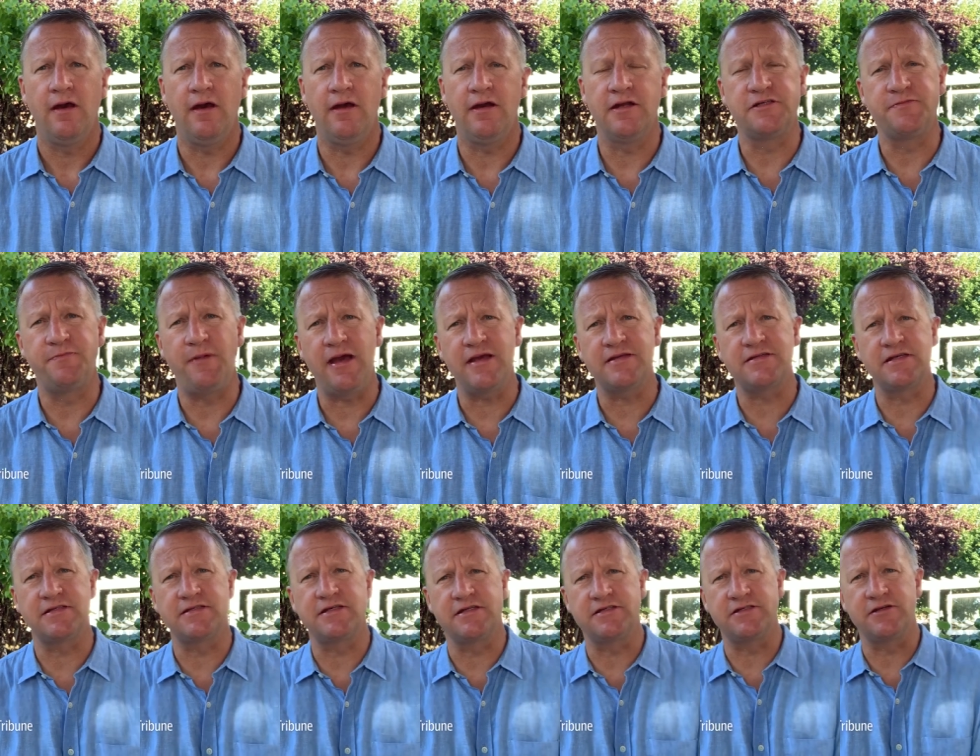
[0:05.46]
And its
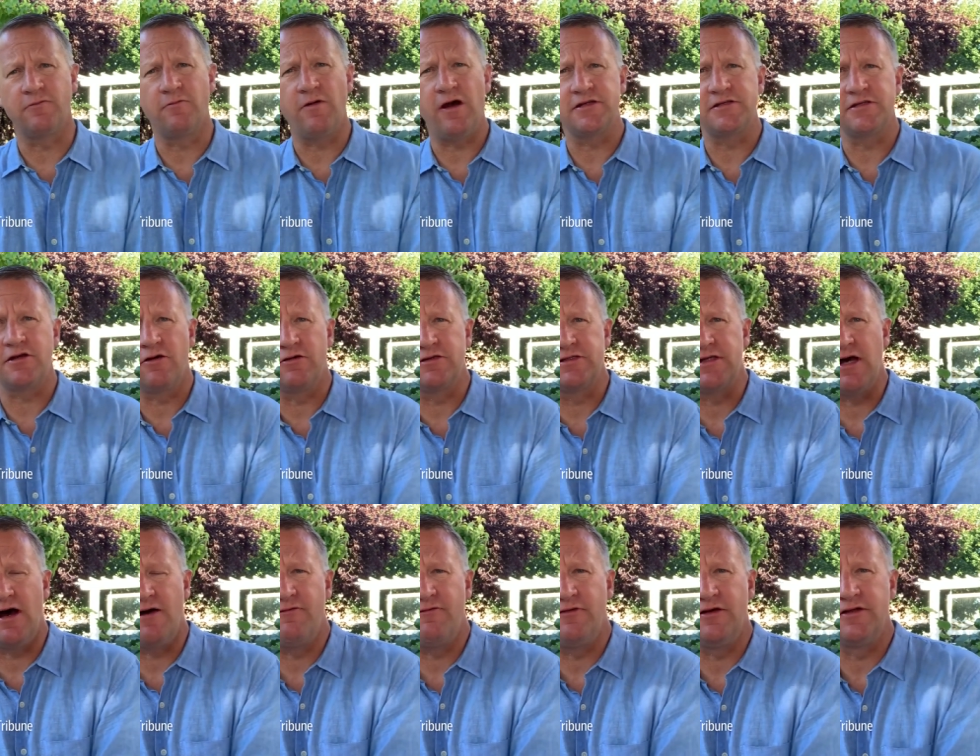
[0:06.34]
basis it's the West Coast
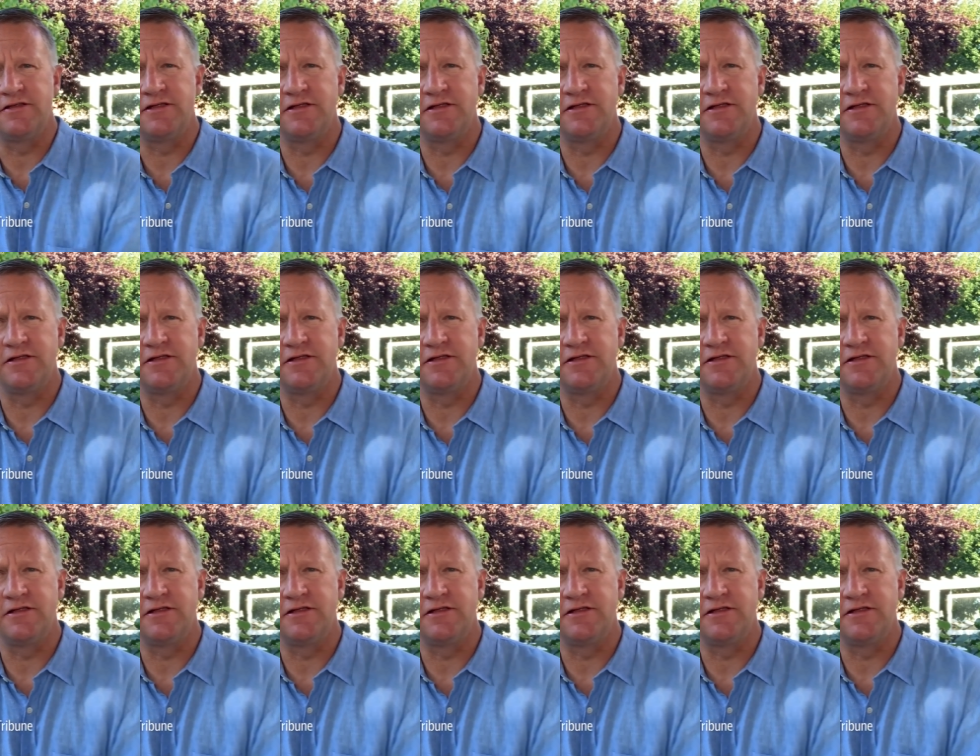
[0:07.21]
offense.